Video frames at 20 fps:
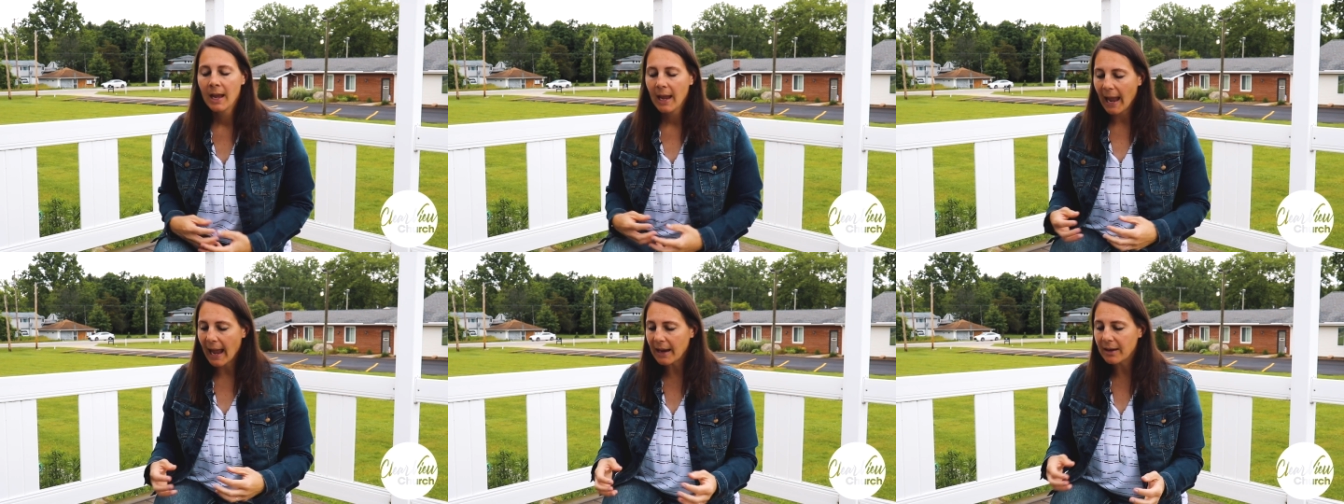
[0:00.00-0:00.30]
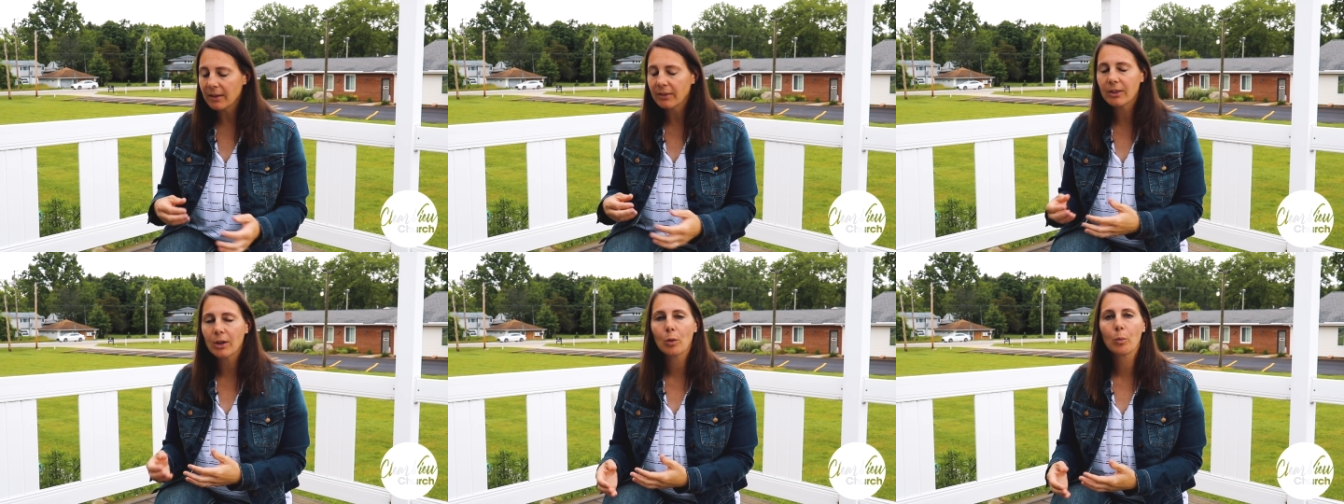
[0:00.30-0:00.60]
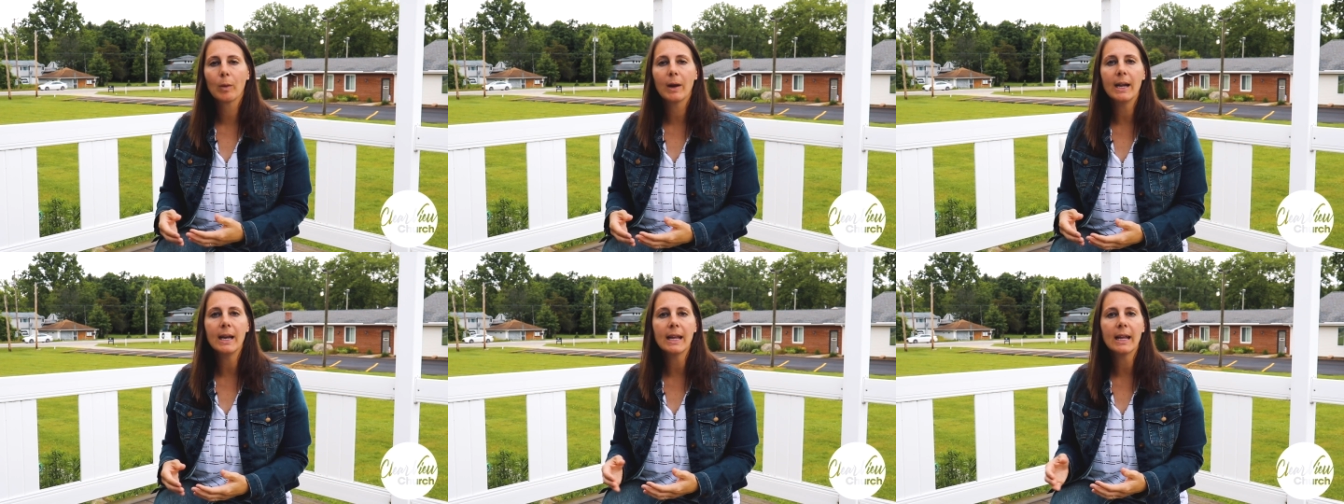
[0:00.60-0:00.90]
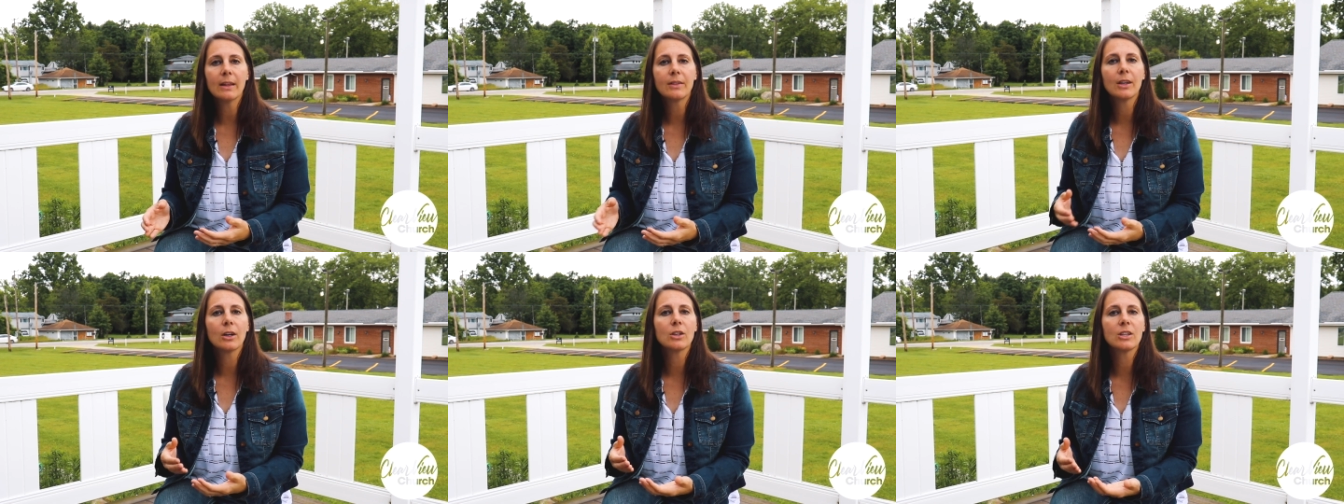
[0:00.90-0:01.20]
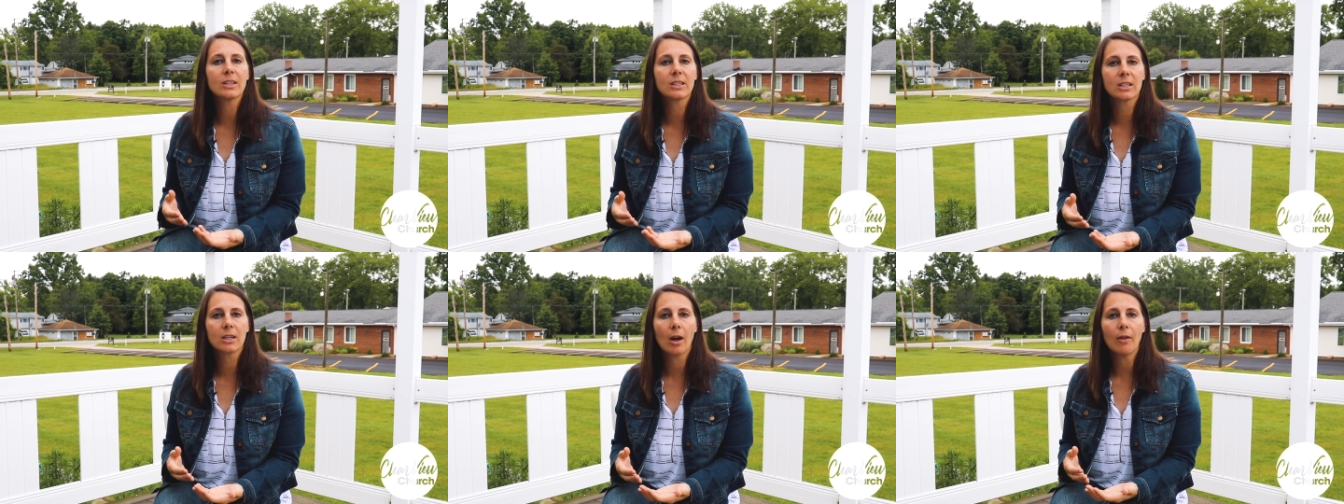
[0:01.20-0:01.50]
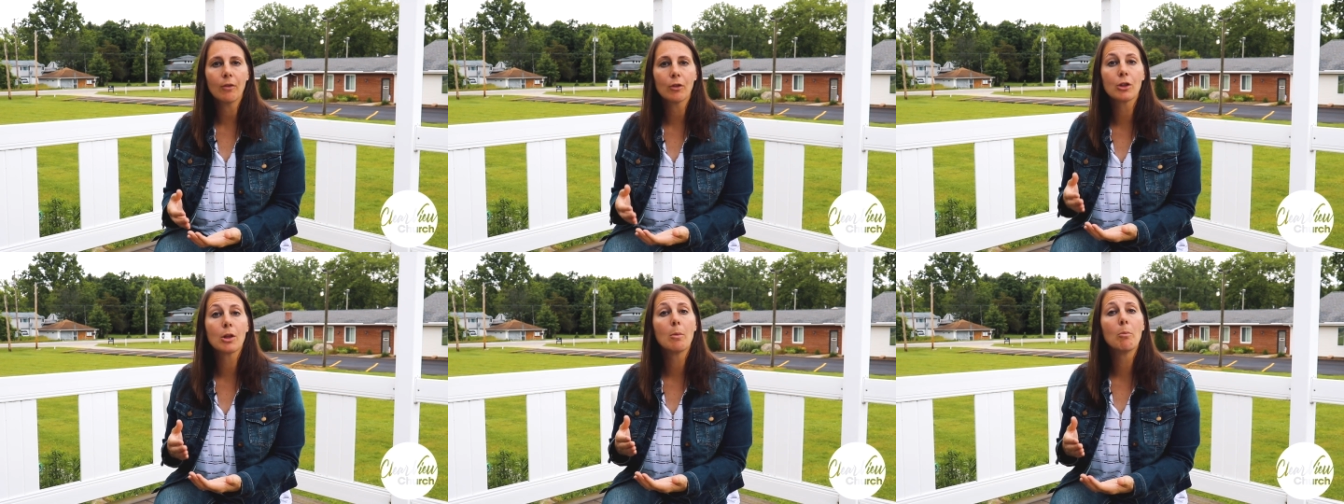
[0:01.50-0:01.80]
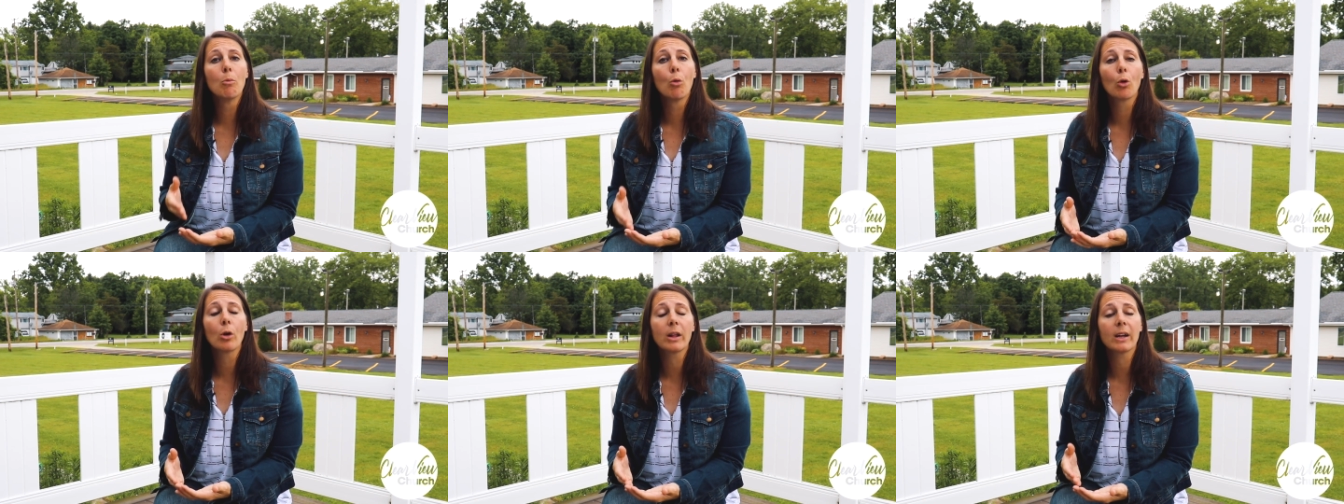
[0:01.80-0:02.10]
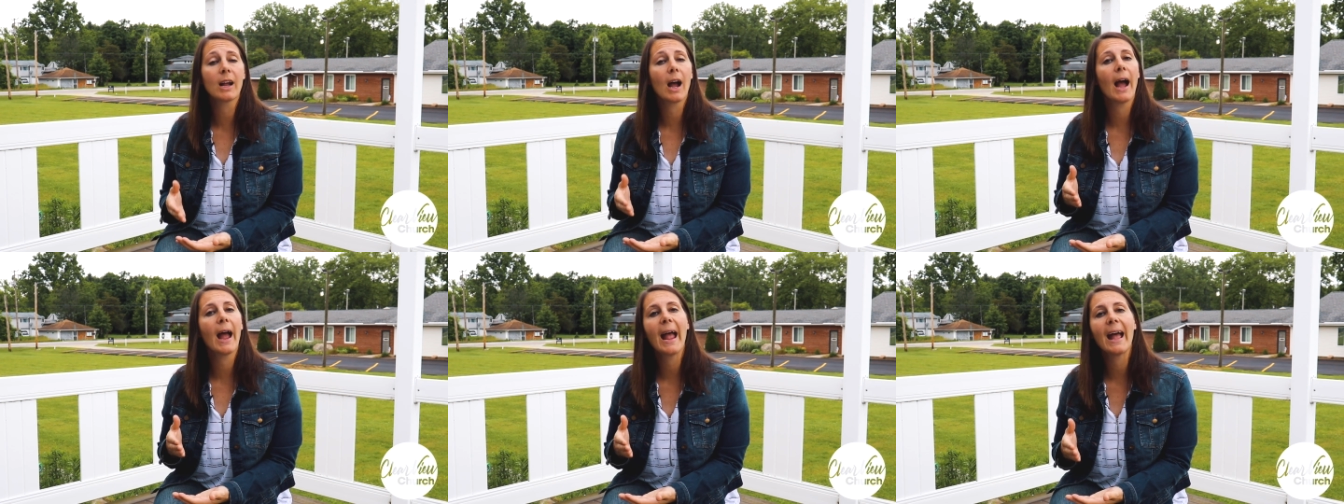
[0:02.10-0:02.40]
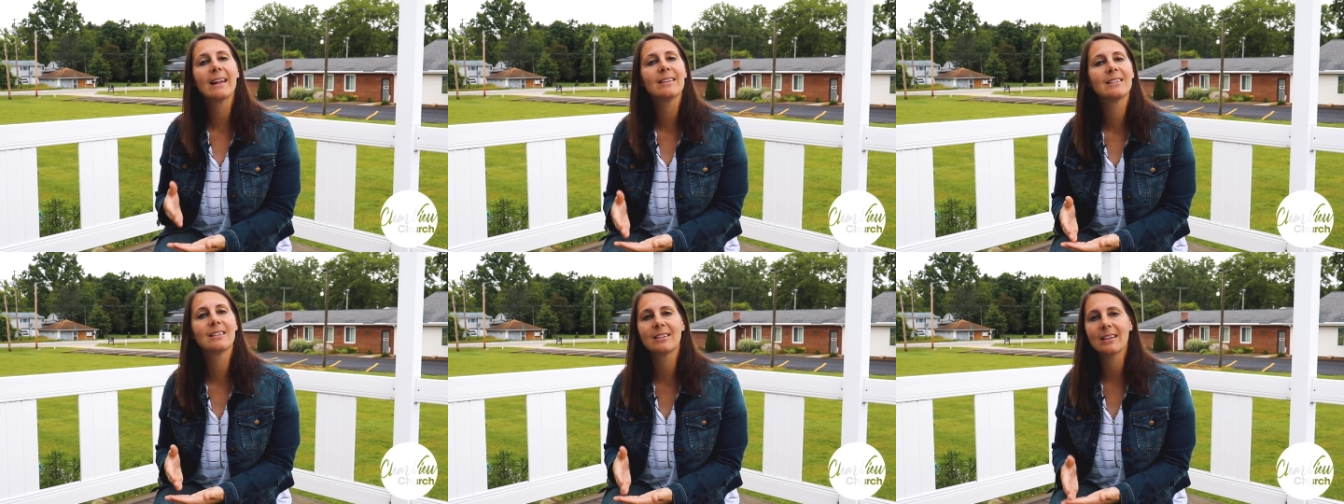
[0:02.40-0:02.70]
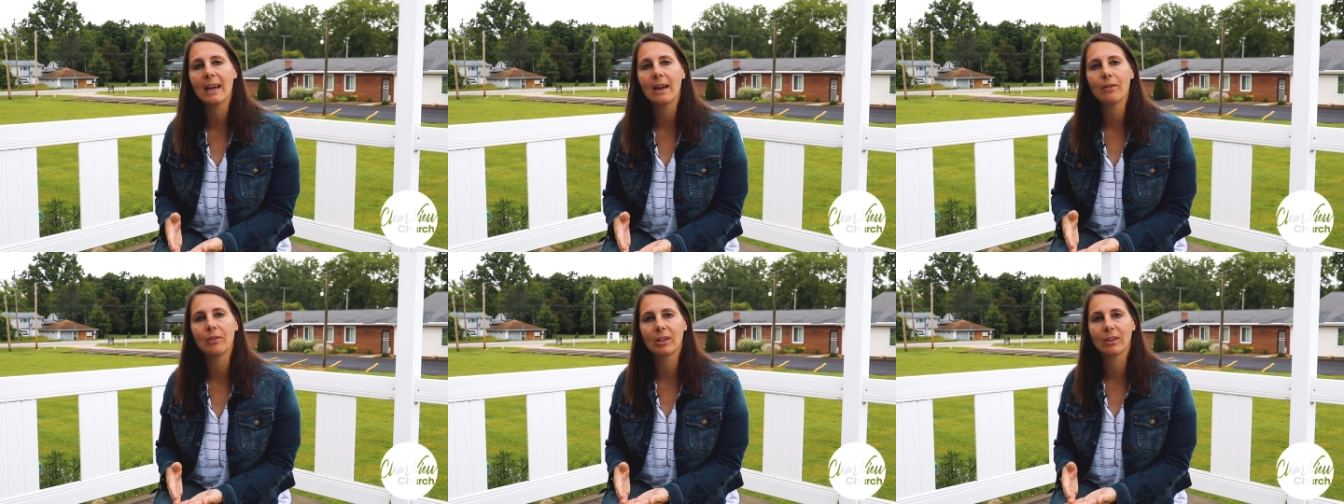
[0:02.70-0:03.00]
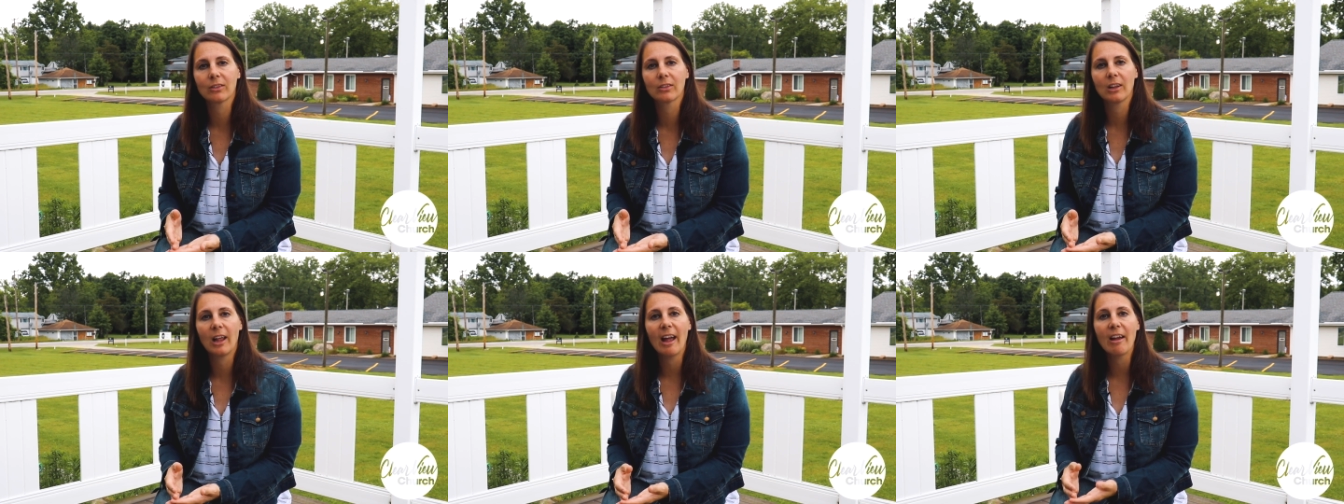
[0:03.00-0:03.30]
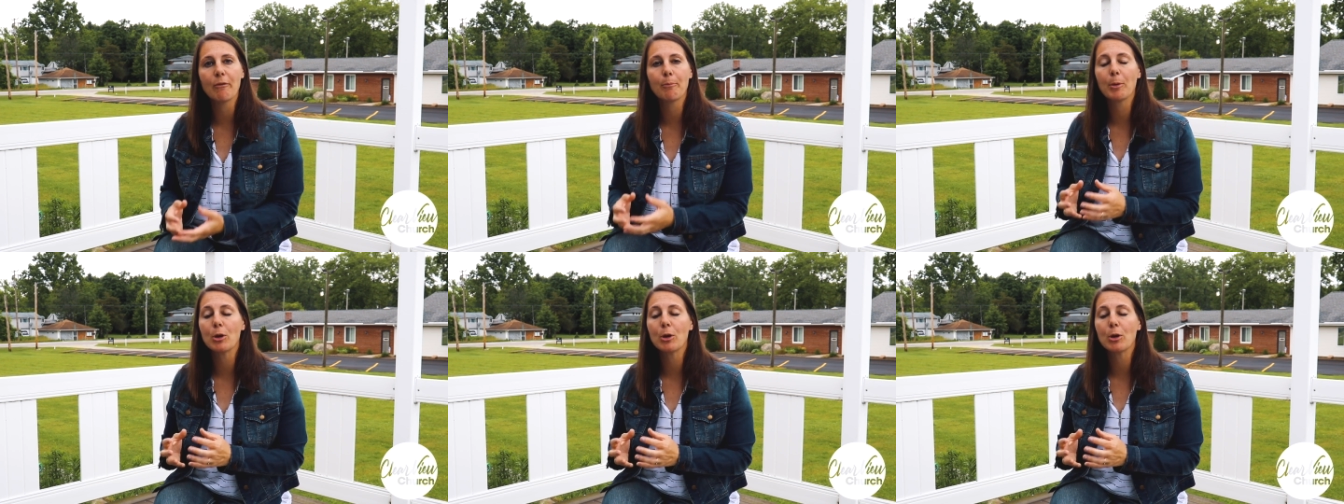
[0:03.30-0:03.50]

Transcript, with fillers: And as they're reading it, they discover that Mordecai had saved his life,